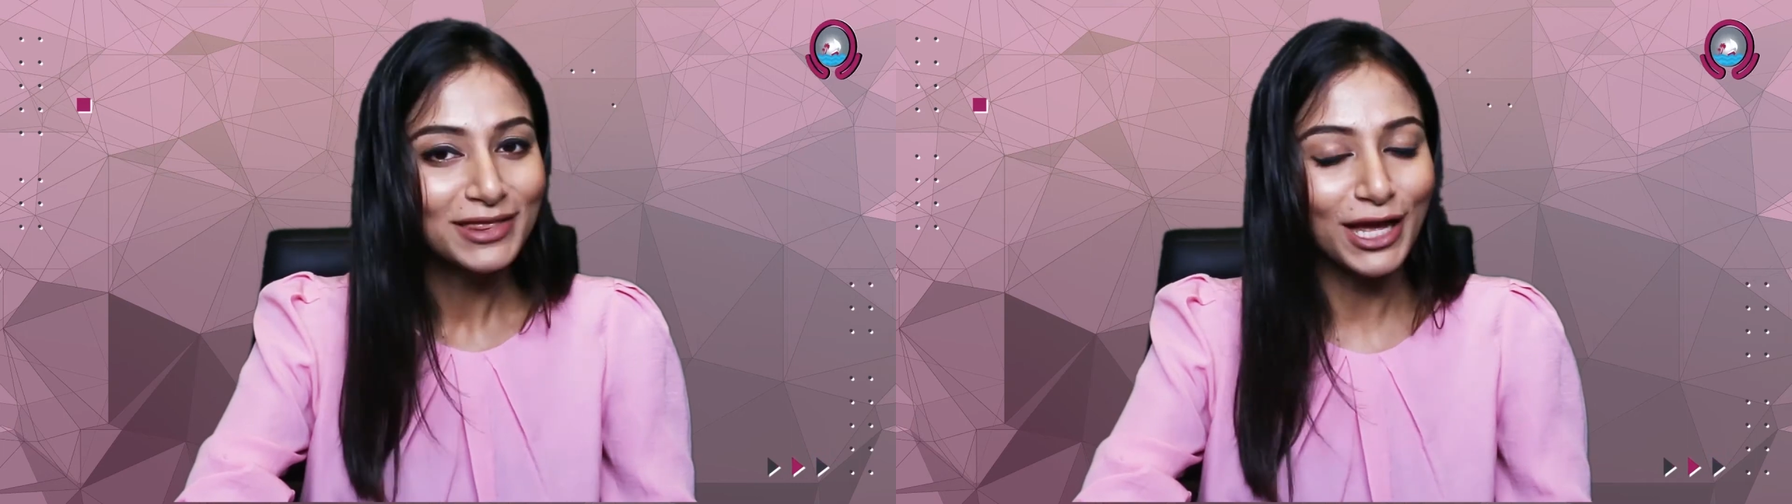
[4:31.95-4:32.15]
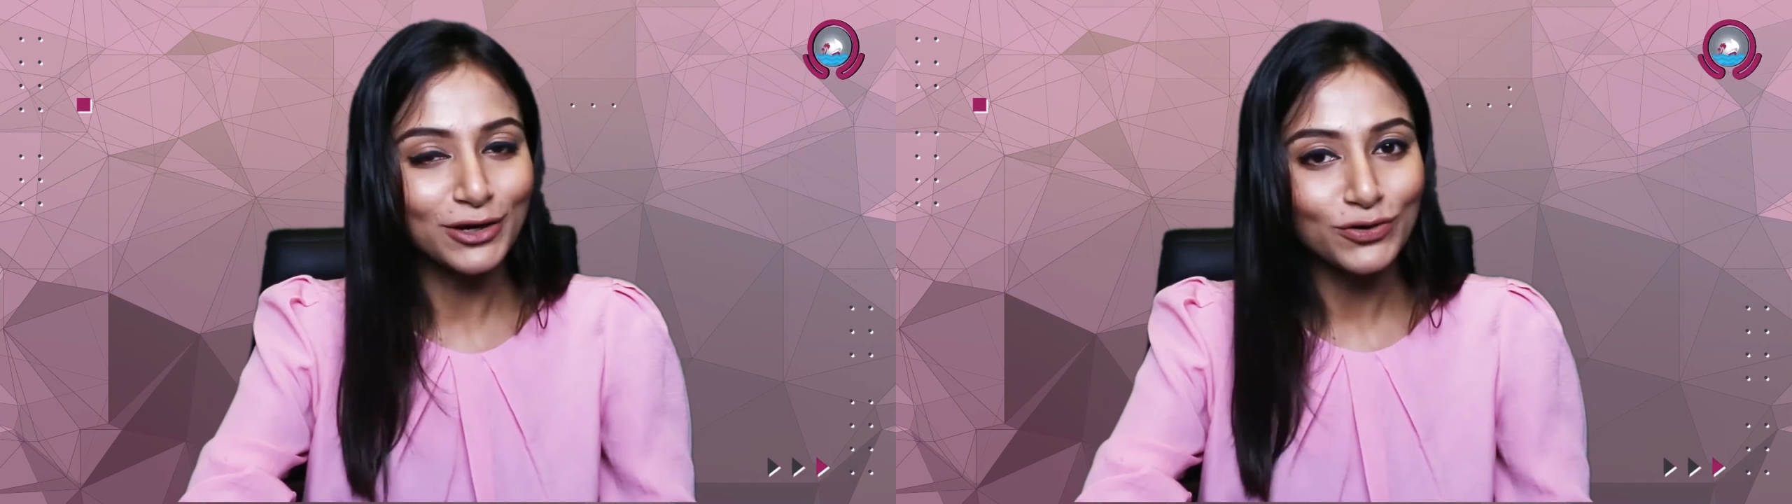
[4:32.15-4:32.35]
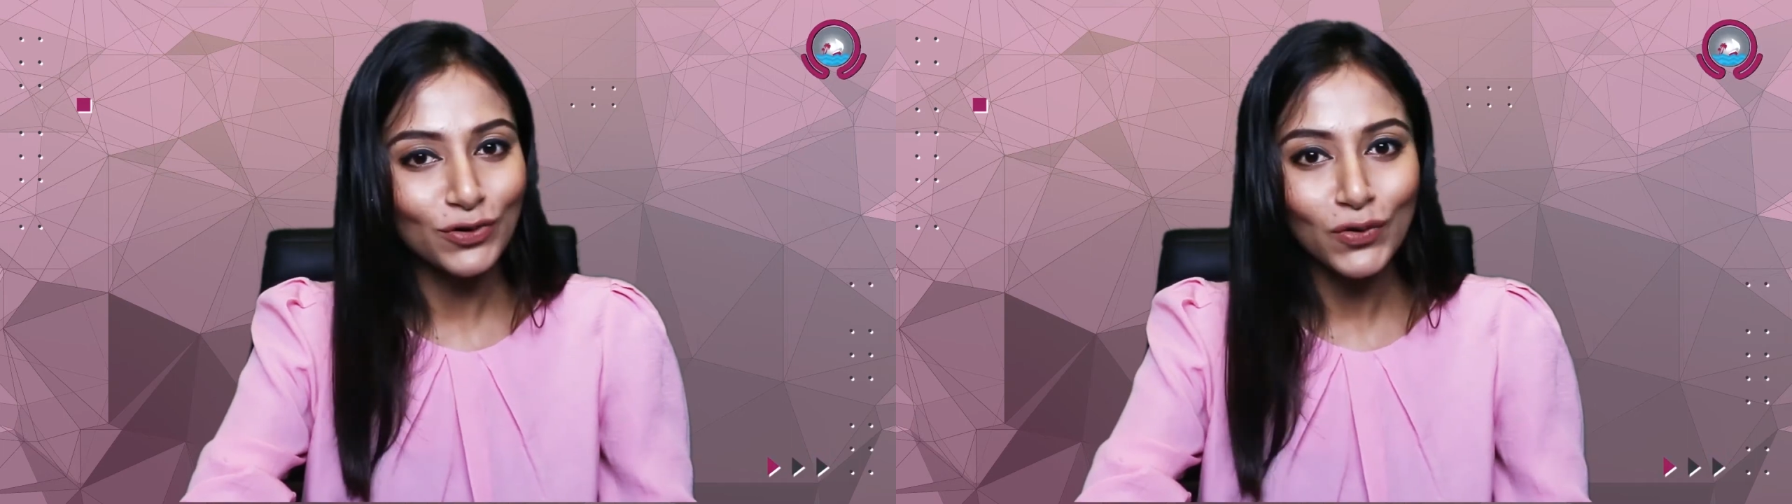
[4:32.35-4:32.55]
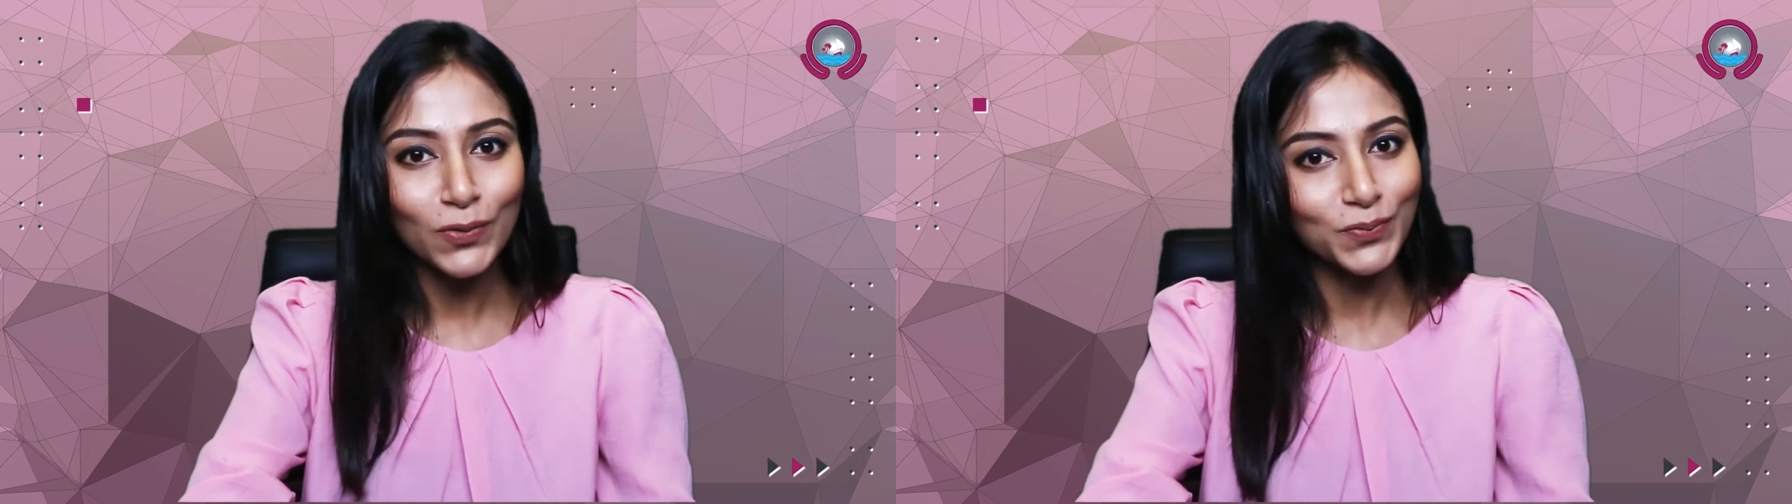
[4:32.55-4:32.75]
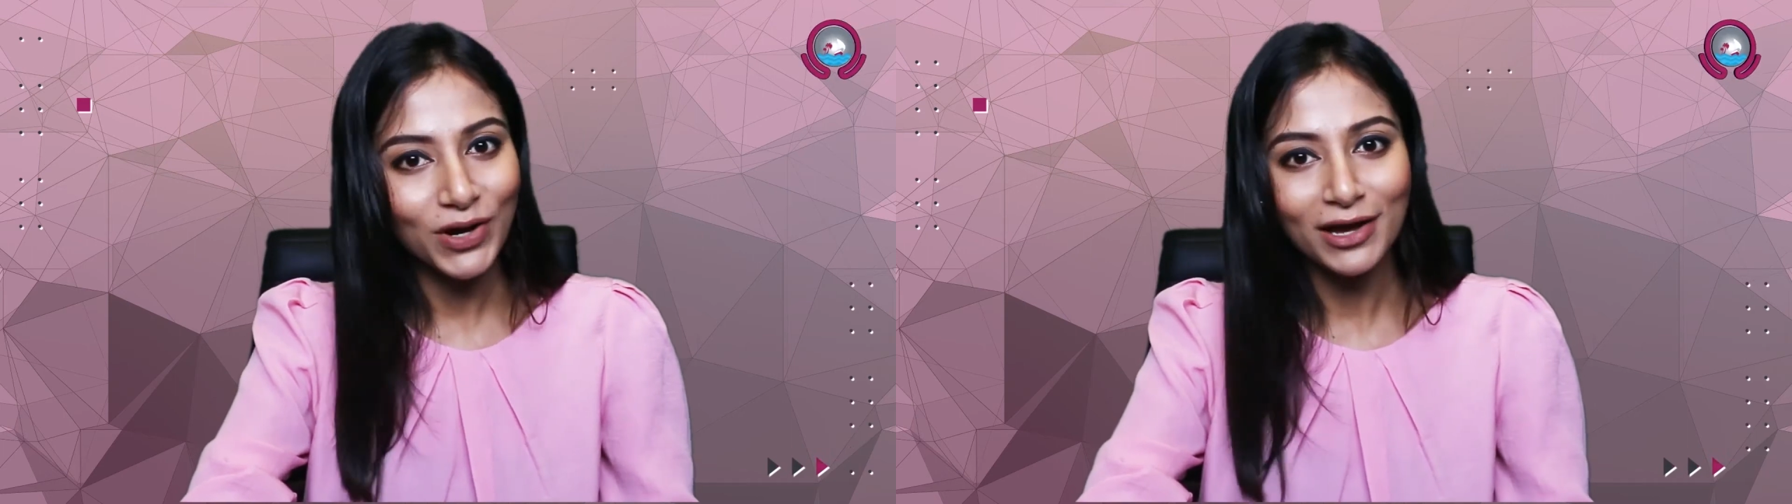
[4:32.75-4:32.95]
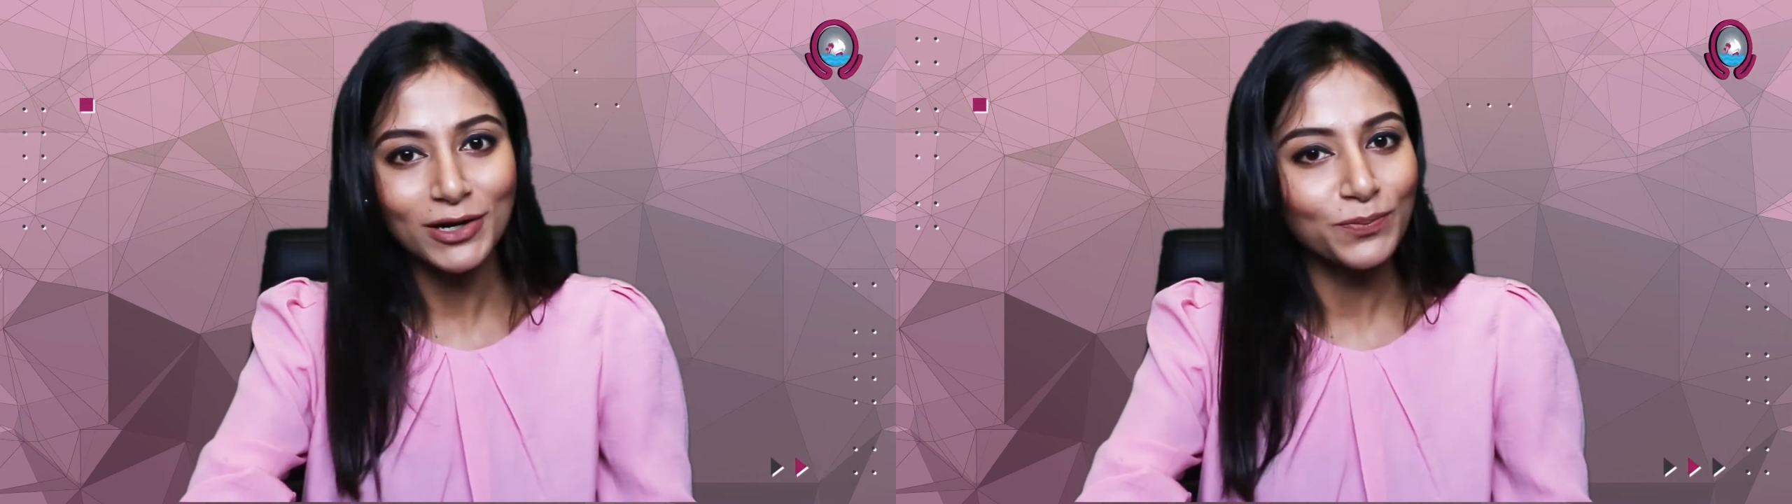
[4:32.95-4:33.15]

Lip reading: then no prior